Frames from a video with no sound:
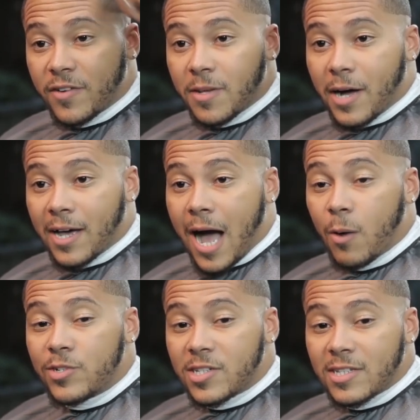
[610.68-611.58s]
Definitely. But
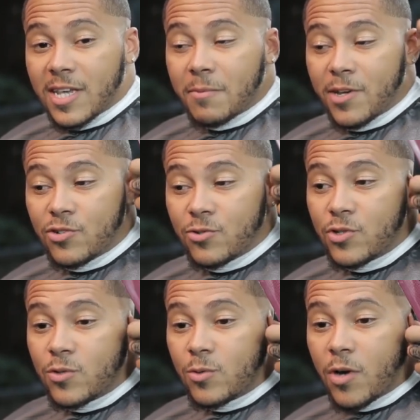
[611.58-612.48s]
I would just say, make sure
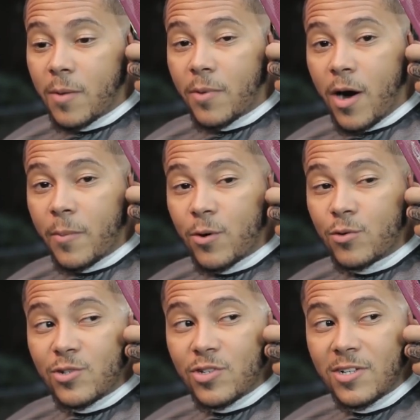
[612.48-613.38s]
you uphold.